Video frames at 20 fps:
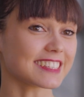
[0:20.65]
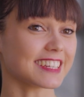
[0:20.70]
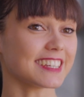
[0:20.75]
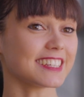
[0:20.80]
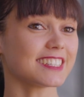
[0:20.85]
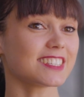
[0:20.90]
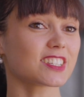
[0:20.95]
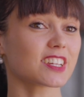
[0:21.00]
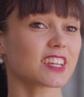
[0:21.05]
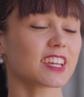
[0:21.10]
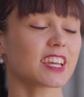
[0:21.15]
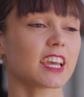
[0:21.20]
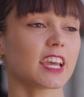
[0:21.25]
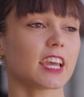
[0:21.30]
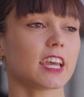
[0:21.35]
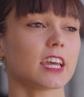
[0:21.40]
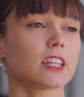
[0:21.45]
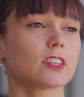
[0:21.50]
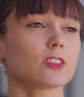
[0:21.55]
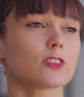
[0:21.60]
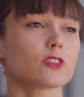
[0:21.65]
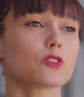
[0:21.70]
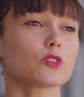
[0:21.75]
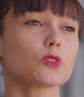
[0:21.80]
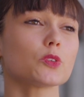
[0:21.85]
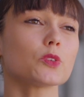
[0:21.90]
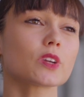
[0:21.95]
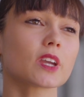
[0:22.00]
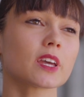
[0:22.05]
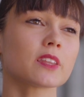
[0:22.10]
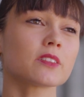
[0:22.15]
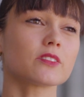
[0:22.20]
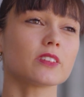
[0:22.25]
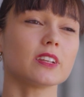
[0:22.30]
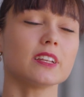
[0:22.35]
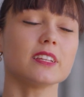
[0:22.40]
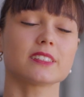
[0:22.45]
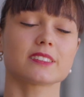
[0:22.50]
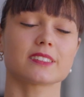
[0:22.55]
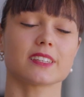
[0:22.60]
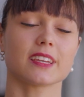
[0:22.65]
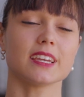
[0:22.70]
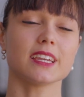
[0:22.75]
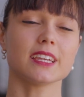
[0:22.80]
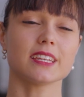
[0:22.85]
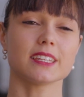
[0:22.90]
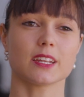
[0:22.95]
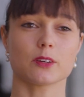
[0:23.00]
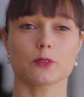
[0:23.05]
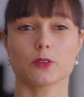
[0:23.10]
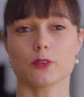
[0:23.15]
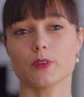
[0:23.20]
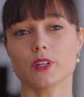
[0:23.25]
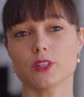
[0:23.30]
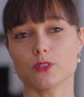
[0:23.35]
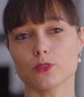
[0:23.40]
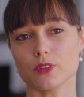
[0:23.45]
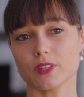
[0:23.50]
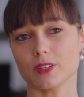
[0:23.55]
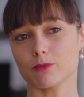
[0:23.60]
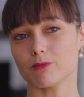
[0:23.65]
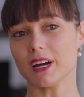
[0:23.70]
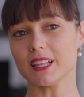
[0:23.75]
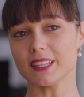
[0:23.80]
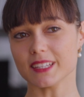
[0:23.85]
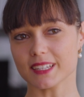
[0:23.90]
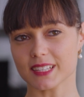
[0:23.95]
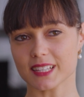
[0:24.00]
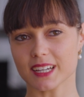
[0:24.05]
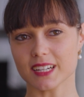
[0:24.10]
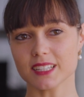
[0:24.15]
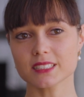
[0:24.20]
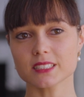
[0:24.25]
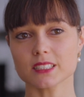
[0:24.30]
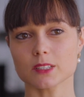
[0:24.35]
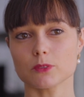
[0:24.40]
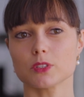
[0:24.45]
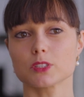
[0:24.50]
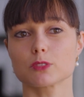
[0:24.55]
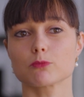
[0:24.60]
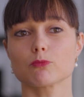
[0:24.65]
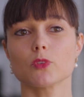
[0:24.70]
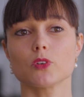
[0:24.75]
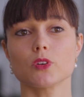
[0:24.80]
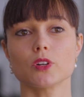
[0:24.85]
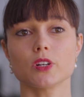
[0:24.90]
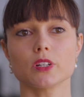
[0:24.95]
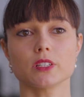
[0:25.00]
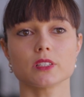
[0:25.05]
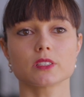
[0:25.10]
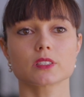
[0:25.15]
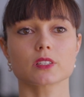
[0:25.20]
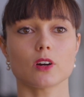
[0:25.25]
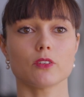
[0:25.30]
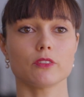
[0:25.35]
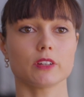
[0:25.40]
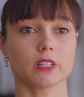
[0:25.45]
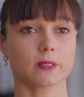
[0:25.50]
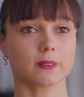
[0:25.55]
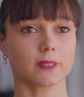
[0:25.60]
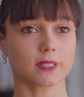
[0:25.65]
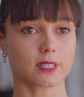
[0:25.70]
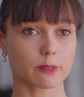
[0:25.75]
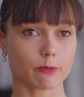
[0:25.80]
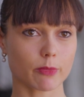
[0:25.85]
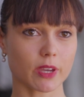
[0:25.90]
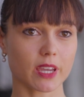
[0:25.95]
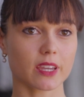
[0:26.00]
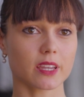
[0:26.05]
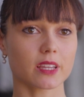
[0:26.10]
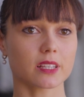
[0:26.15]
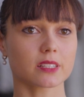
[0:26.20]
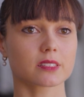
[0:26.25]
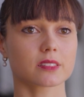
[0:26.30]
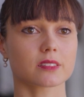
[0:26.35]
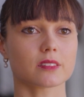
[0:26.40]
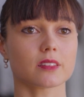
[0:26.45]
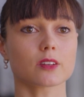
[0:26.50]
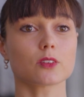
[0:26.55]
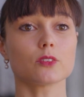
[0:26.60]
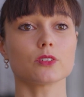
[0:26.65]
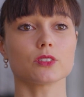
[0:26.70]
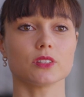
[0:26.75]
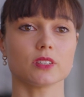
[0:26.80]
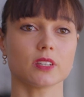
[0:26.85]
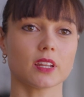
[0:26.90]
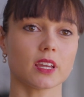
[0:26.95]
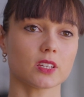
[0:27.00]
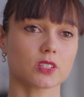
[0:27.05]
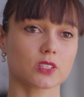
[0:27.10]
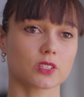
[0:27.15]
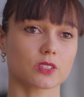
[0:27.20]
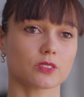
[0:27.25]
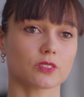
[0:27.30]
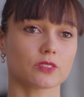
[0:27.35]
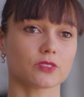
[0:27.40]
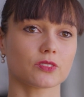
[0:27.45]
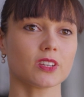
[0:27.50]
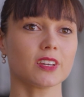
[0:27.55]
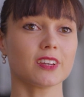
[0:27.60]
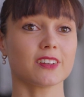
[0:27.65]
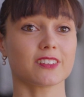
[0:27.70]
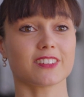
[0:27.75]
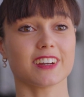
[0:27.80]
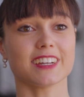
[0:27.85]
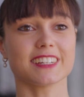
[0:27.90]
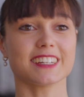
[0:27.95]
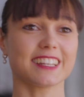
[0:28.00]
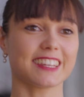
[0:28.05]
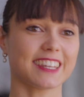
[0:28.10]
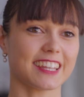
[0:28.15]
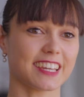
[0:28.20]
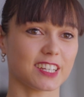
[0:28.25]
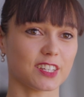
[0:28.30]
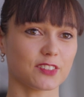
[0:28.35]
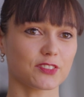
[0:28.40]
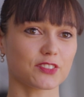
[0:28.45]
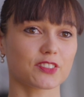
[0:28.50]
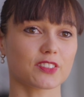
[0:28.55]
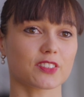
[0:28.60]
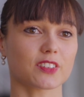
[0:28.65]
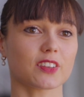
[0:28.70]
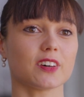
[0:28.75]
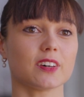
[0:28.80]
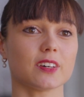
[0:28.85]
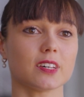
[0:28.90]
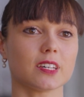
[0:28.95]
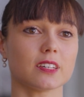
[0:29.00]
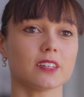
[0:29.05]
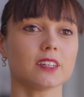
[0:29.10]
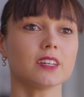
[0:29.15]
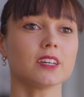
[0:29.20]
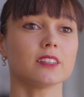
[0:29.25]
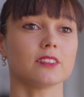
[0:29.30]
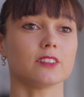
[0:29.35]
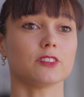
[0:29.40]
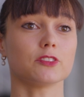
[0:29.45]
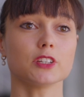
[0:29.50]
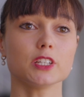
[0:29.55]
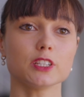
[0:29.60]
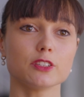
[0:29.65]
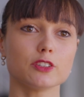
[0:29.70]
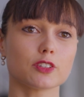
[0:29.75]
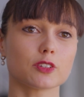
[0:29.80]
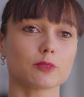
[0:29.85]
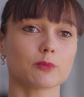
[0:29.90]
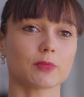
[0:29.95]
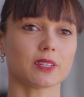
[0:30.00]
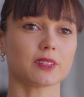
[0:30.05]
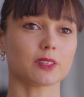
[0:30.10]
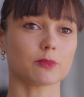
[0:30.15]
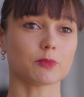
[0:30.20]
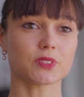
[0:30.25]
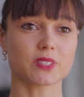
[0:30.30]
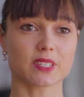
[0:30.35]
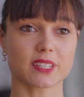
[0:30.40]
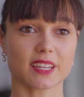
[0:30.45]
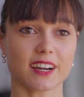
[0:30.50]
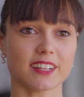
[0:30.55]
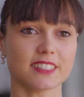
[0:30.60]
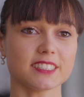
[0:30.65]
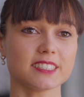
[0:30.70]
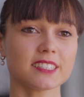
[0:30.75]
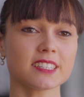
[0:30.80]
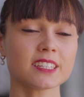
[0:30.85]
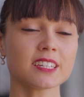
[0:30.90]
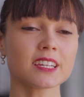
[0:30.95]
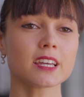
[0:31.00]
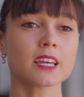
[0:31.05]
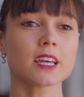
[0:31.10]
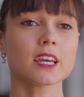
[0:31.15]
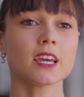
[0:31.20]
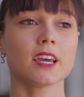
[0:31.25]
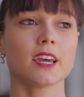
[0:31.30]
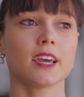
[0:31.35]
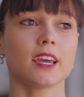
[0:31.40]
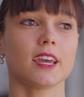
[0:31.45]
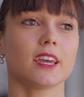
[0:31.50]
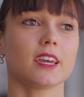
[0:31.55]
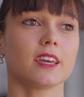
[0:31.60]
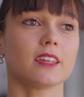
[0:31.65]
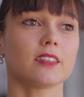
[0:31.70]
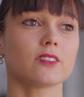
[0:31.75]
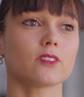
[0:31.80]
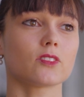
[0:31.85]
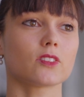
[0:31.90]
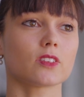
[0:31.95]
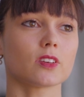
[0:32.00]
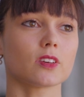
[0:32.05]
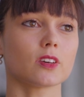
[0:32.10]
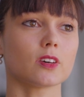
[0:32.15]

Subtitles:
age, and you can't really say that we were doing ballet class. It was more discovering the space, the coordination, right and left, the rhythm and the musicality. And